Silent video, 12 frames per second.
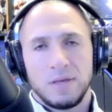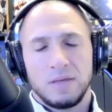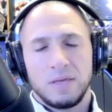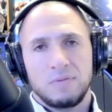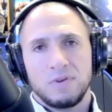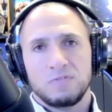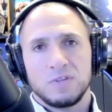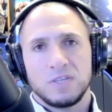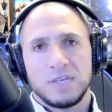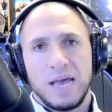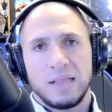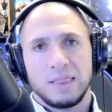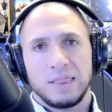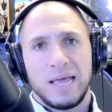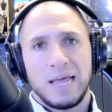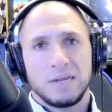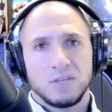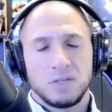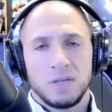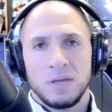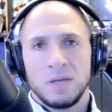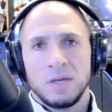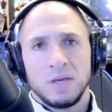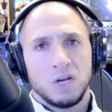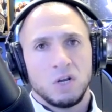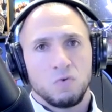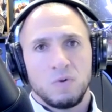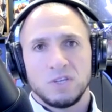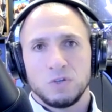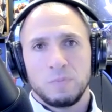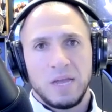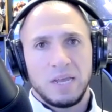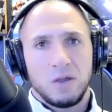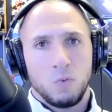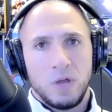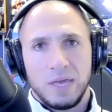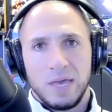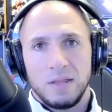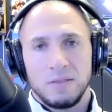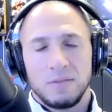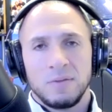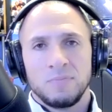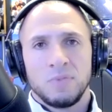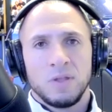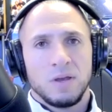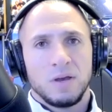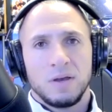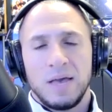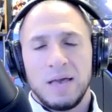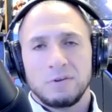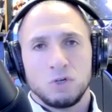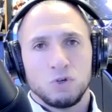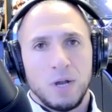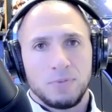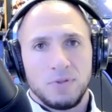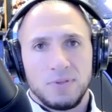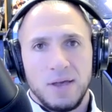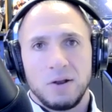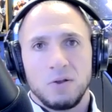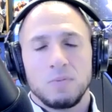even if it's at latest, WrestleMania weekend. Have her drop the title,